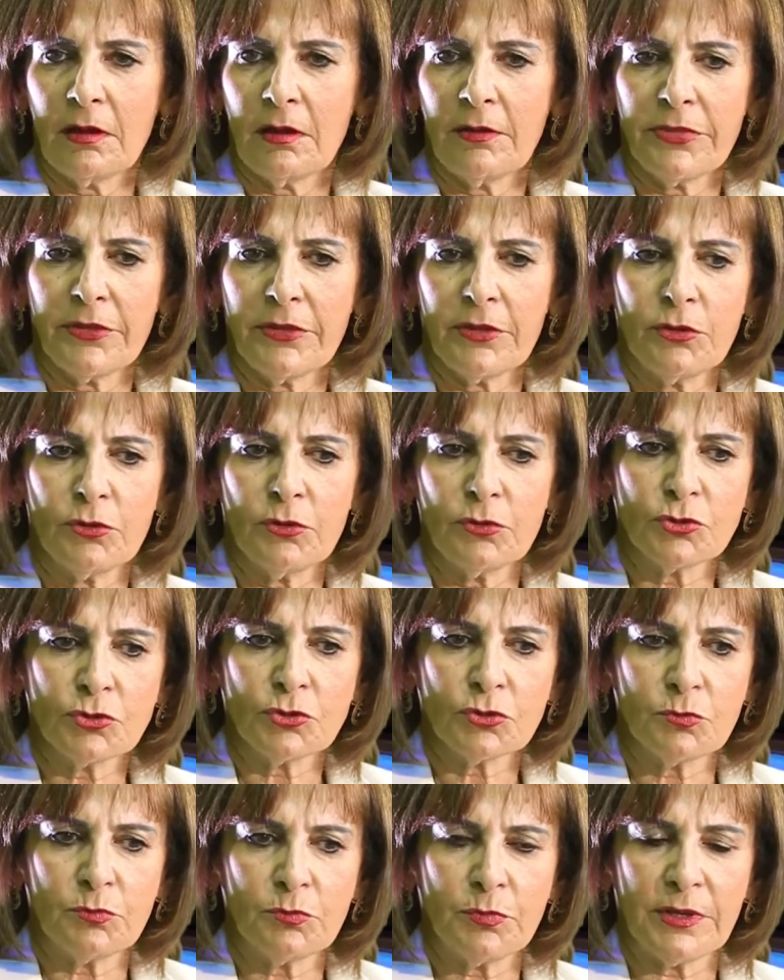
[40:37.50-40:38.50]
I think you
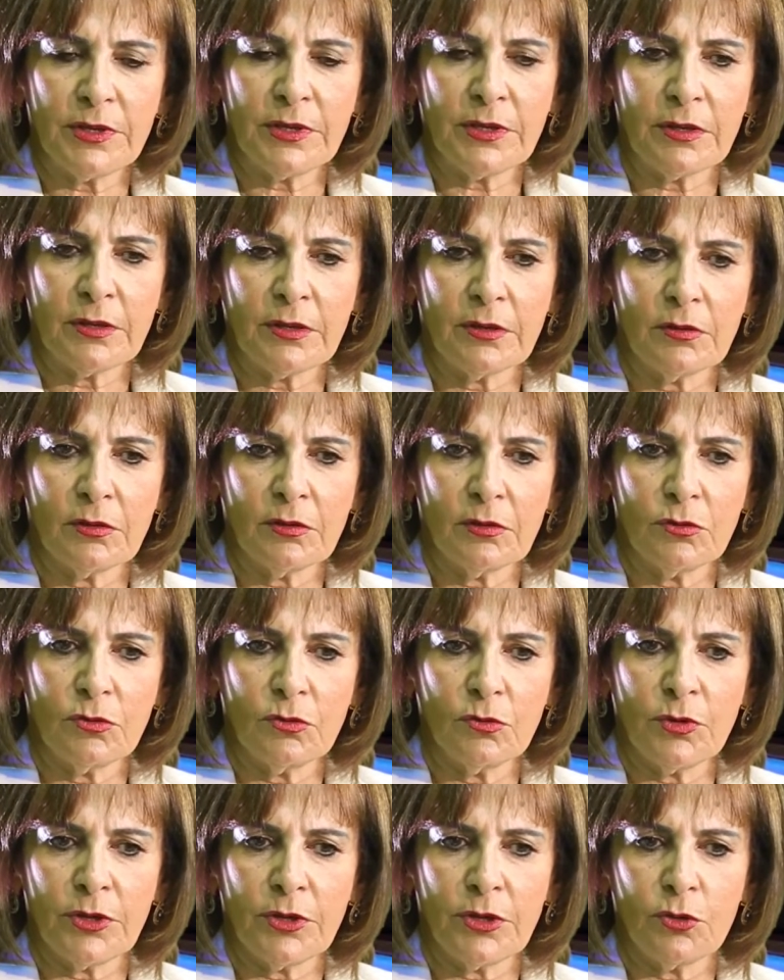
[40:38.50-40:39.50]
should be
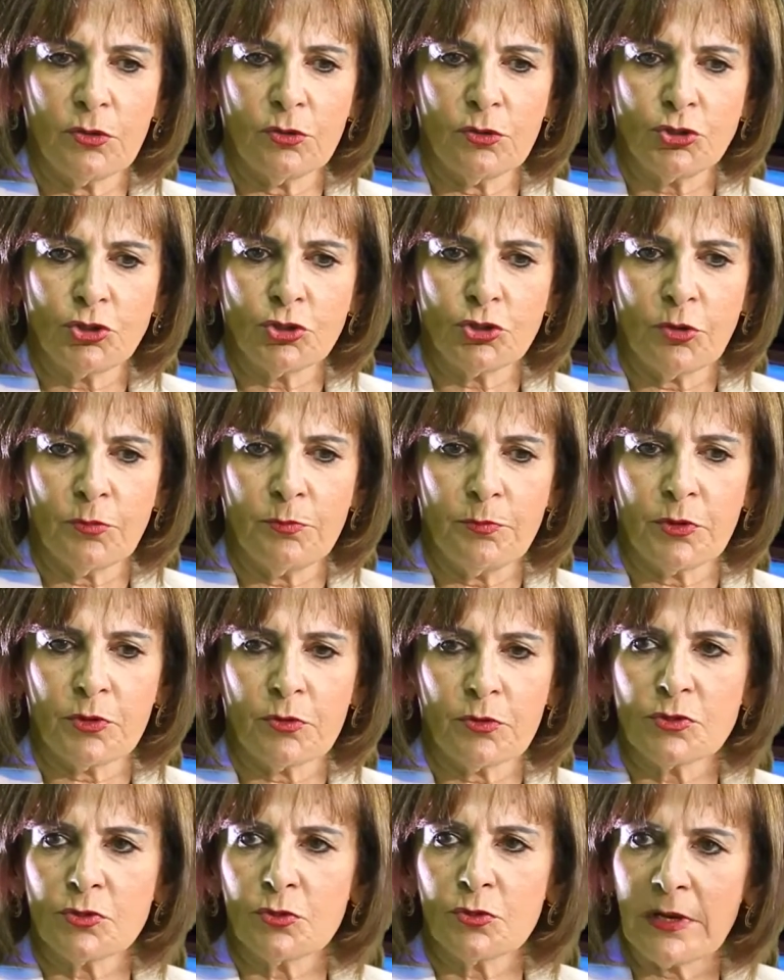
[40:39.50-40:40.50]
doing your job
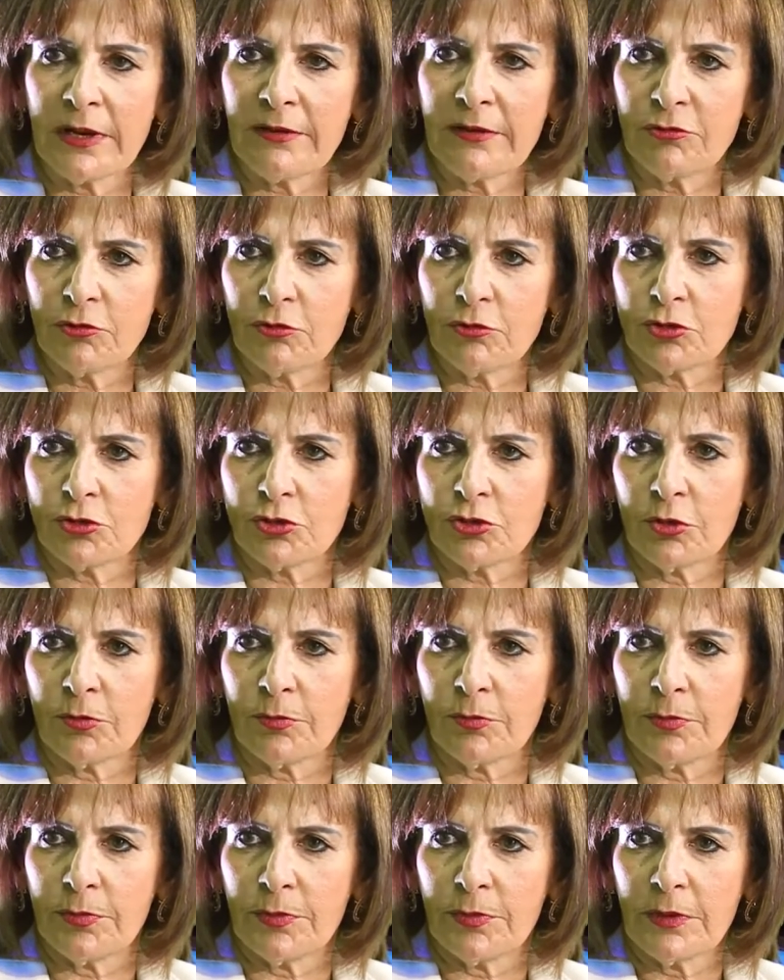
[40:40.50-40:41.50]
because you love your
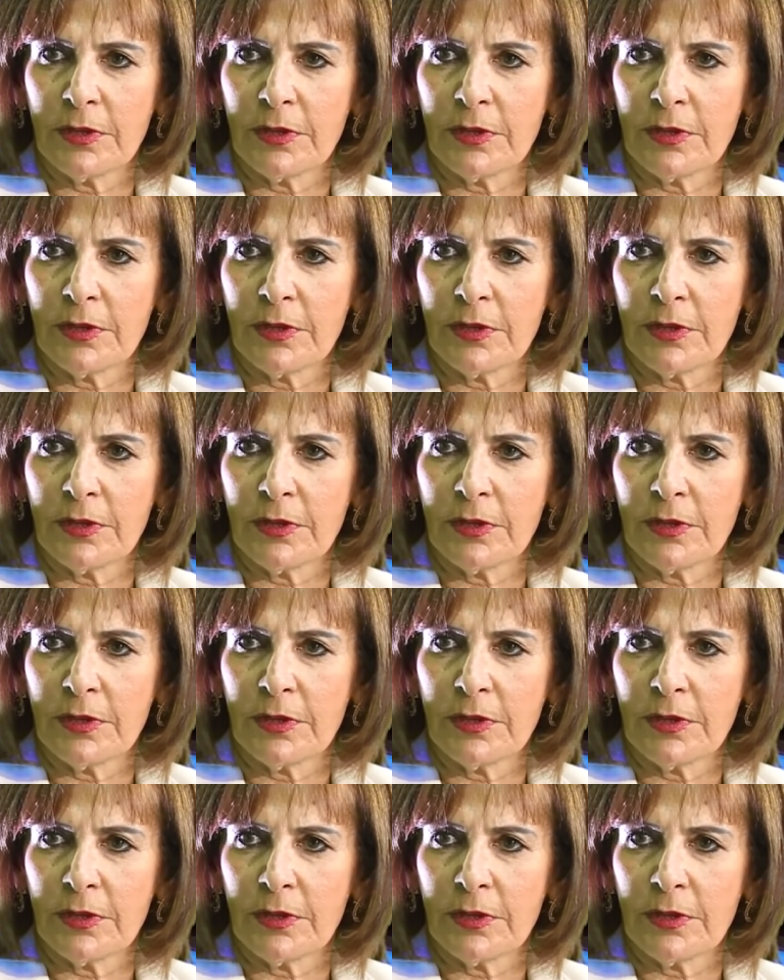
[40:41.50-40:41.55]
job.